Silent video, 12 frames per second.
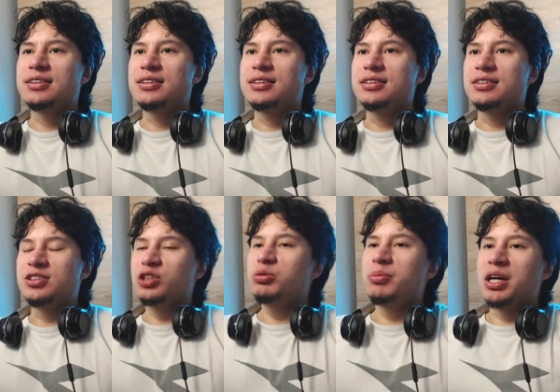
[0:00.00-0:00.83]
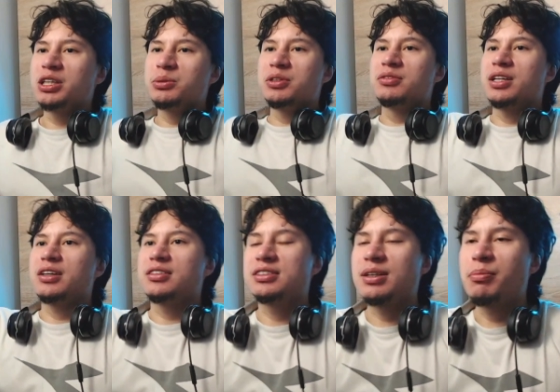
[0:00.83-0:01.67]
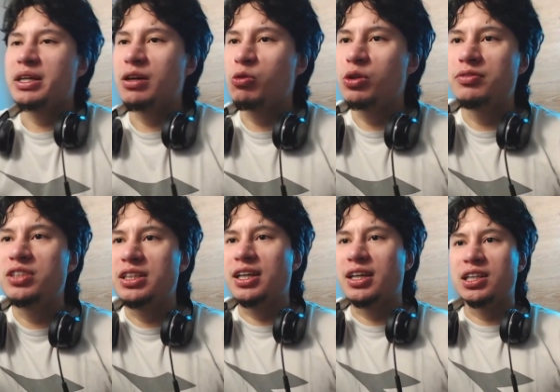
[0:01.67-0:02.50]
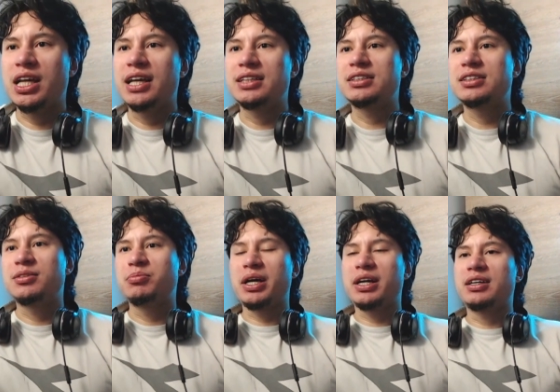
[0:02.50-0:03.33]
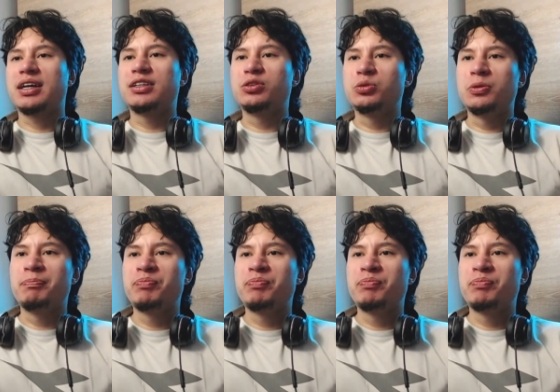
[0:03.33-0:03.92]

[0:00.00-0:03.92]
it just reminds me of like somebody i would have seen in class back in high school